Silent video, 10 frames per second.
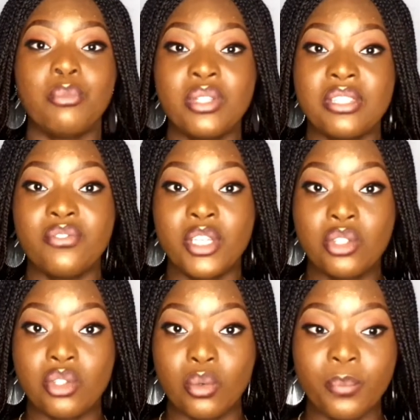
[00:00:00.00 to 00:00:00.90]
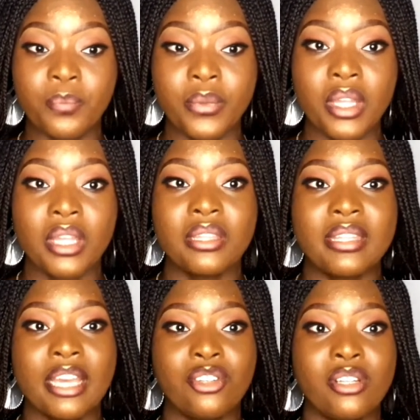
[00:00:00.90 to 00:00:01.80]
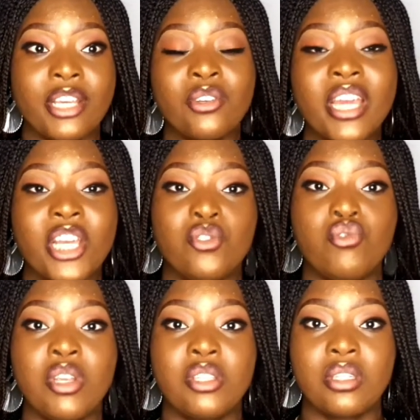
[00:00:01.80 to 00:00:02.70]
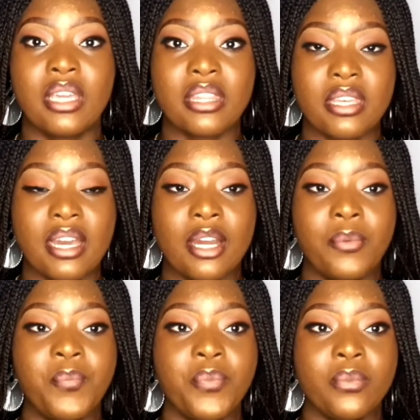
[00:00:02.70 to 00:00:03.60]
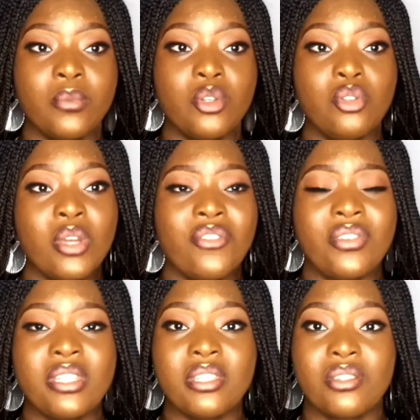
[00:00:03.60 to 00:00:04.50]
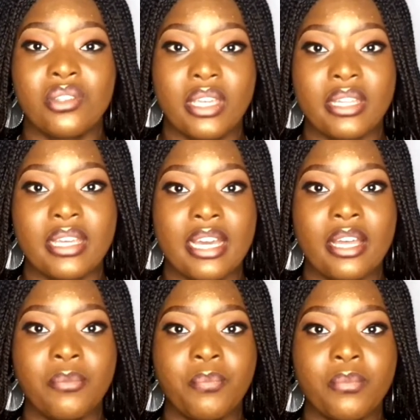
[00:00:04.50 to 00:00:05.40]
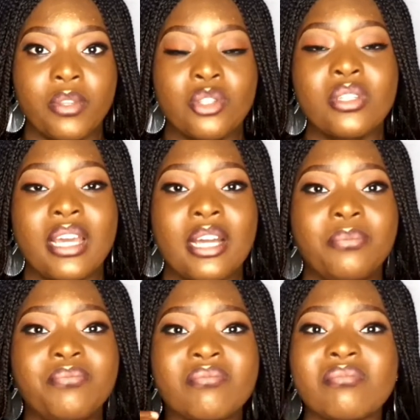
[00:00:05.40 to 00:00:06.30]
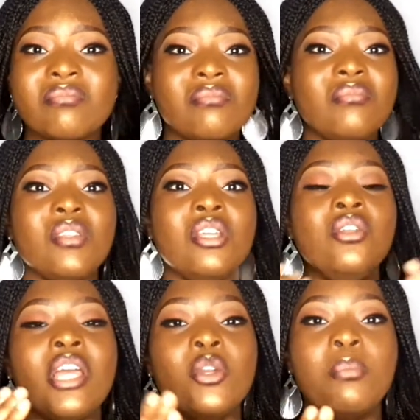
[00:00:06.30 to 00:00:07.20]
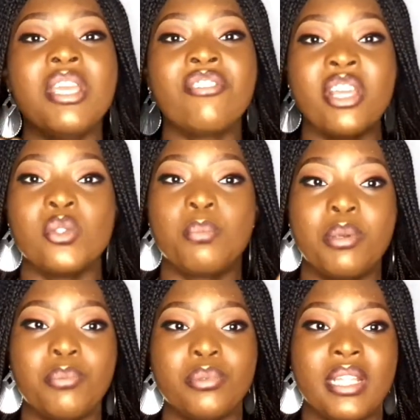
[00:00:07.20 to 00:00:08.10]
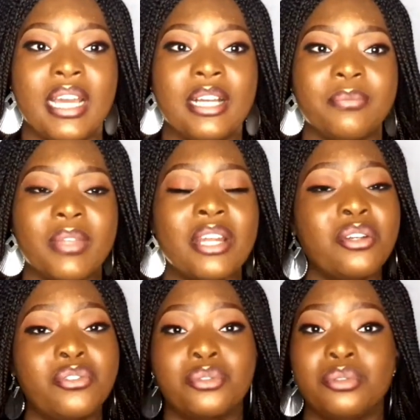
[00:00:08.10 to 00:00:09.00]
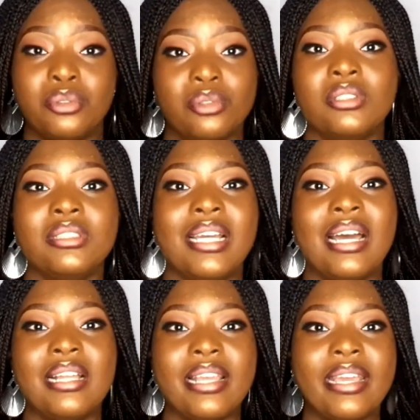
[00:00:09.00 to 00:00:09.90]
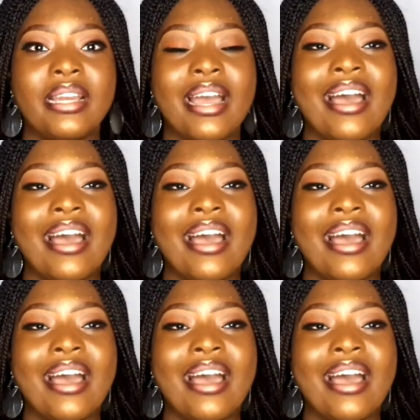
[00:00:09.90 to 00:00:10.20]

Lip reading: motivate you, that like you guys read together, you do everything together, so that you know that you make friends with people that I don't even know, that are like